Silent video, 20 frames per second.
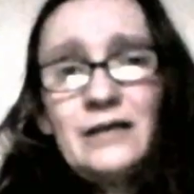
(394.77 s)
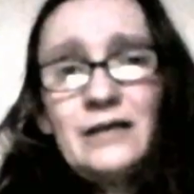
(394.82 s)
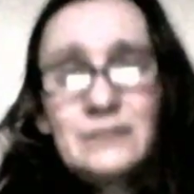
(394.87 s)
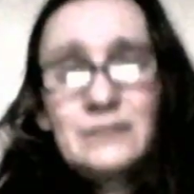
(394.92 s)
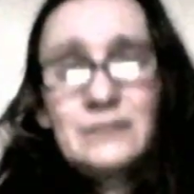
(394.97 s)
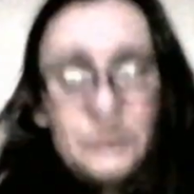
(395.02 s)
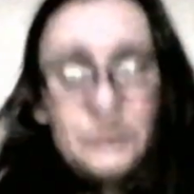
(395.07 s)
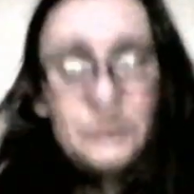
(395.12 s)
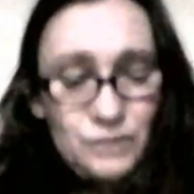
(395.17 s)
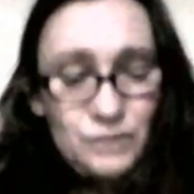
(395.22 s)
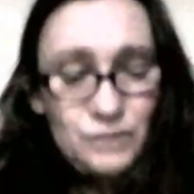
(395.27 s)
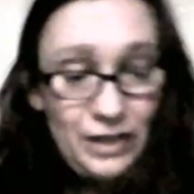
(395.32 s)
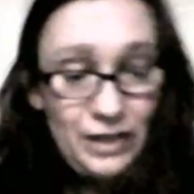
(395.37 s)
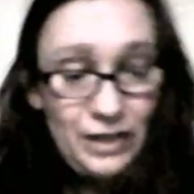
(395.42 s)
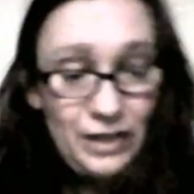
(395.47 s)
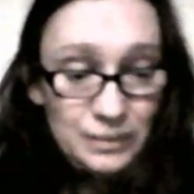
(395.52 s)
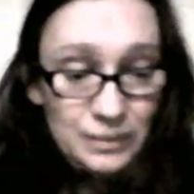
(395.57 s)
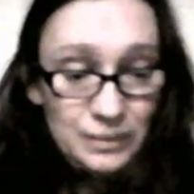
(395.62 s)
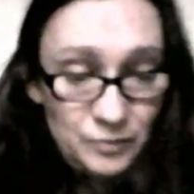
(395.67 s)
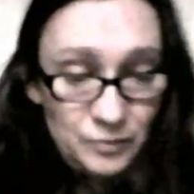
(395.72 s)
because I've tried
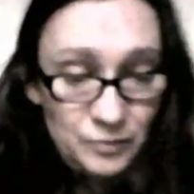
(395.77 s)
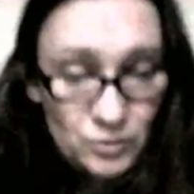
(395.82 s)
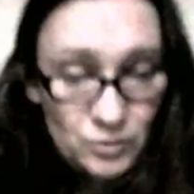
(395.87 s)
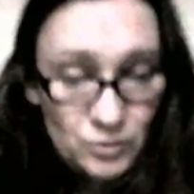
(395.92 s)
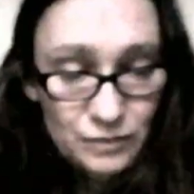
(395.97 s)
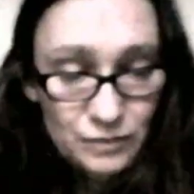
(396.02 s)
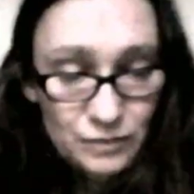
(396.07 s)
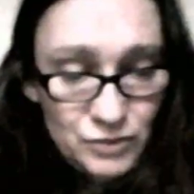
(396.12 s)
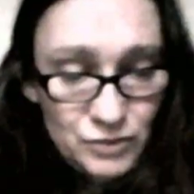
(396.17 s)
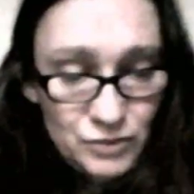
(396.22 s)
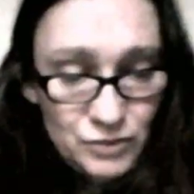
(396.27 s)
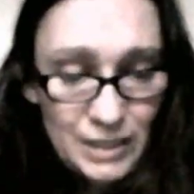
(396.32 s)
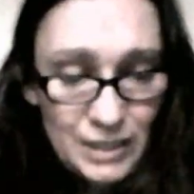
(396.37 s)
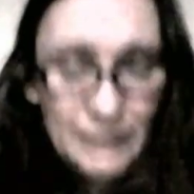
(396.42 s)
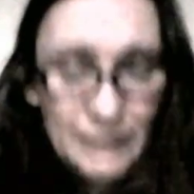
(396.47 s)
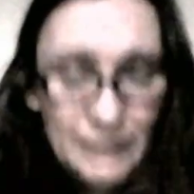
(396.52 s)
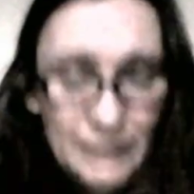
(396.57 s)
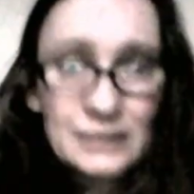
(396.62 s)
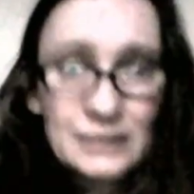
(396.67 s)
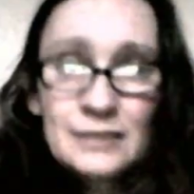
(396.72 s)
it before, I've
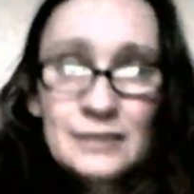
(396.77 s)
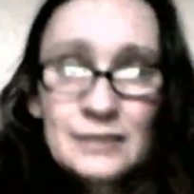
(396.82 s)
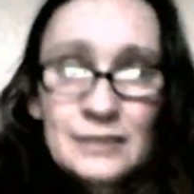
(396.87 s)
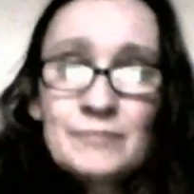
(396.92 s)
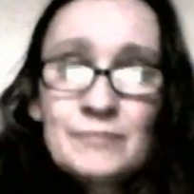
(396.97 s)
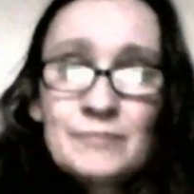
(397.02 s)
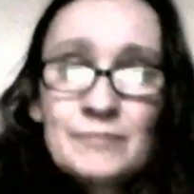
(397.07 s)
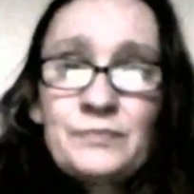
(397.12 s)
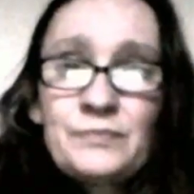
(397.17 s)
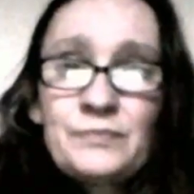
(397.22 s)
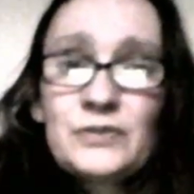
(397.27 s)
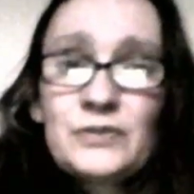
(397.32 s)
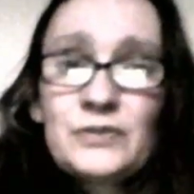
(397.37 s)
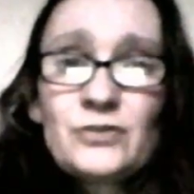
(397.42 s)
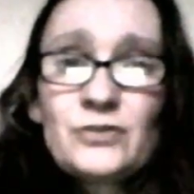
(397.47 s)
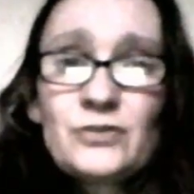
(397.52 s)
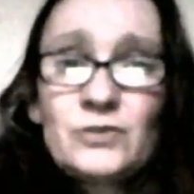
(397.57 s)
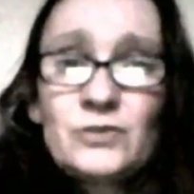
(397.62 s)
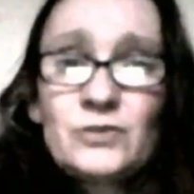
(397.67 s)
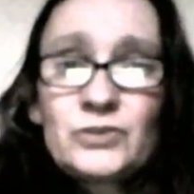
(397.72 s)
tried doing
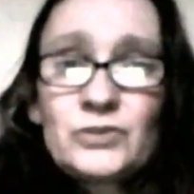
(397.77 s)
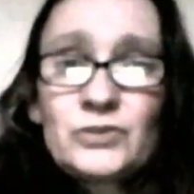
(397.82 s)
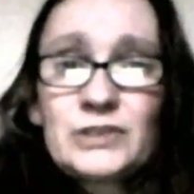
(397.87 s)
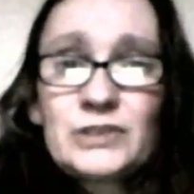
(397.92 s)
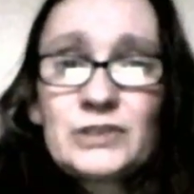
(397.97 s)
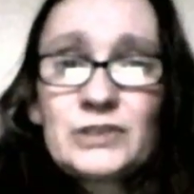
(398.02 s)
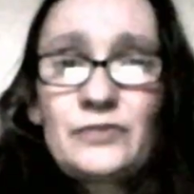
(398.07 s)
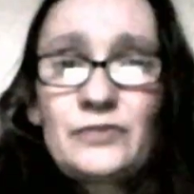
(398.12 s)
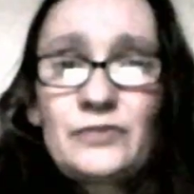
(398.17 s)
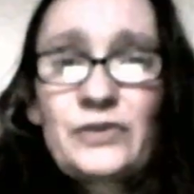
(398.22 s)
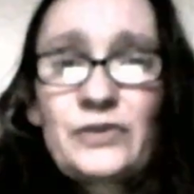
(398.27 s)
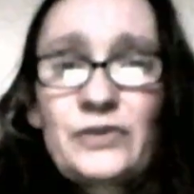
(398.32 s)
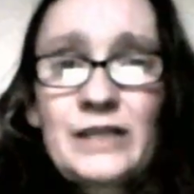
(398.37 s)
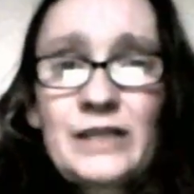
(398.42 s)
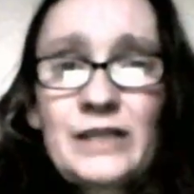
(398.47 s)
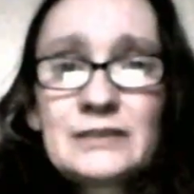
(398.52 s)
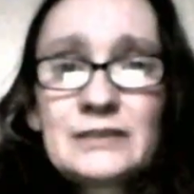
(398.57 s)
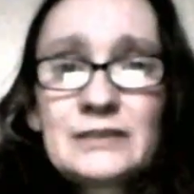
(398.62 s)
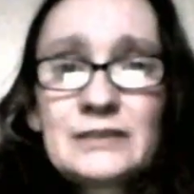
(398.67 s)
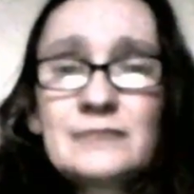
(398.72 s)
all sorts of different
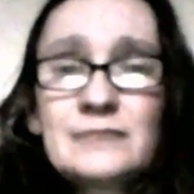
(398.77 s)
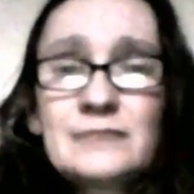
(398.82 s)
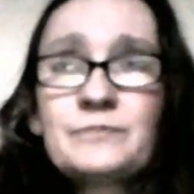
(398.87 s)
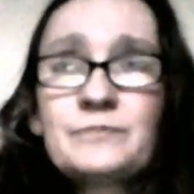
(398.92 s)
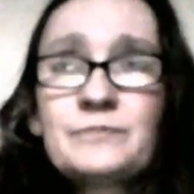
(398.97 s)
things, and